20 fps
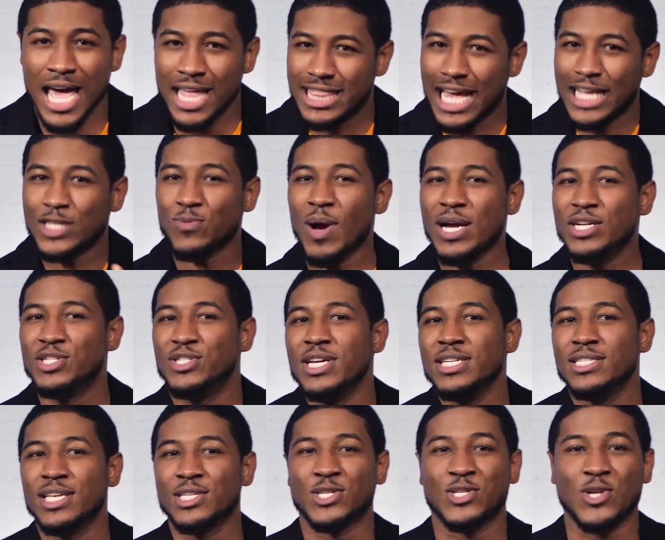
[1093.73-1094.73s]
That's why
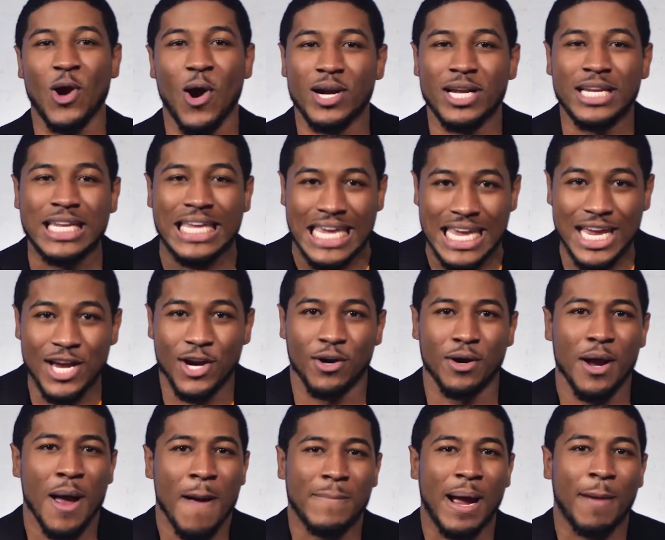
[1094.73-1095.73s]
Jesus started here
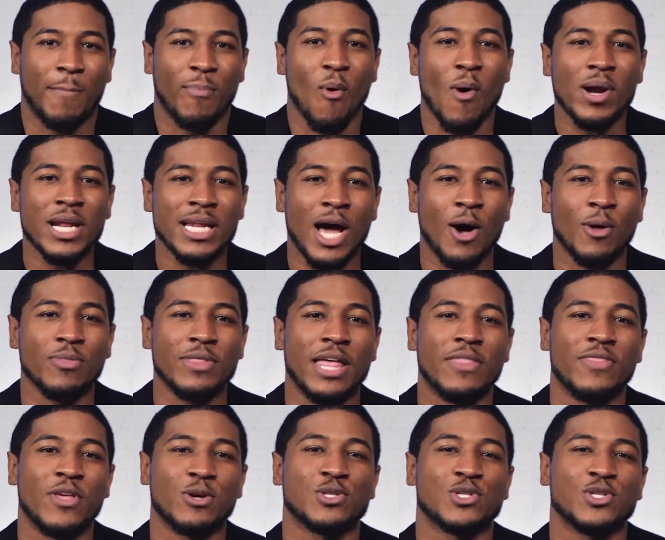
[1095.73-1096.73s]
by pointing out
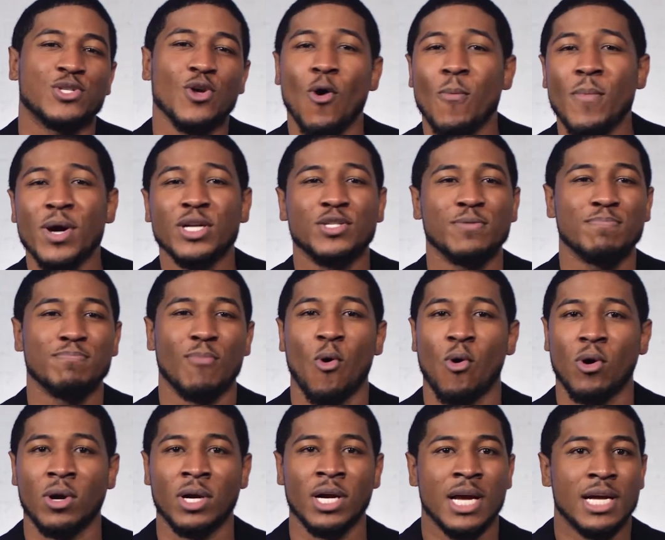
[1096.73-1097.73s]
that there's so much
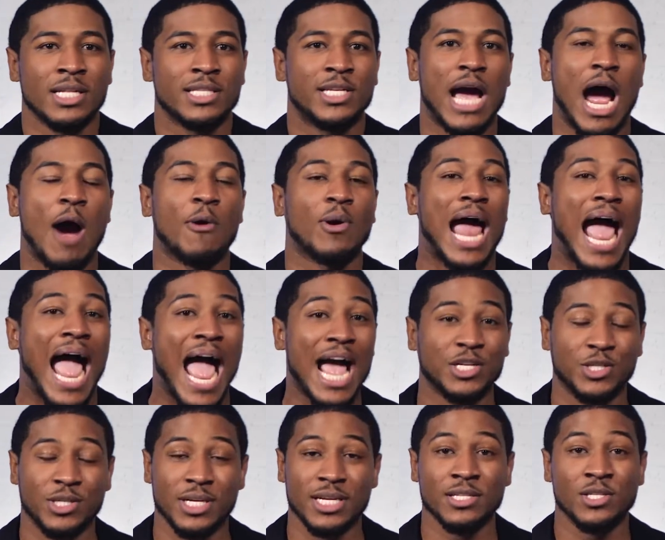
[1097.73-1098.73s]
more to our
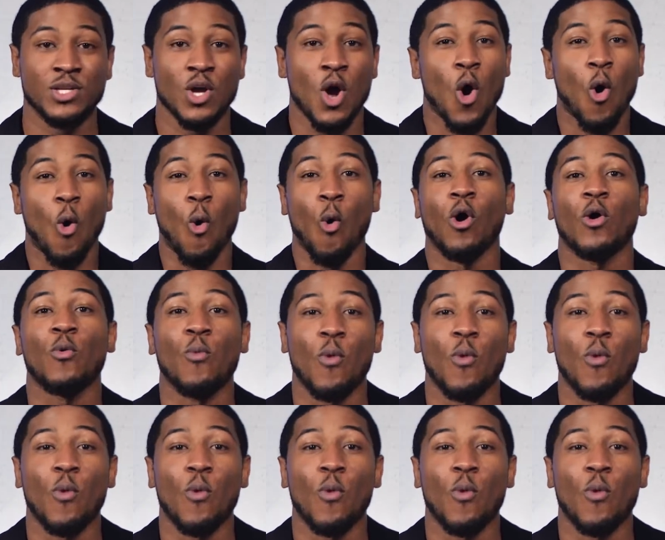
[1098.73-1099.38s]
actions or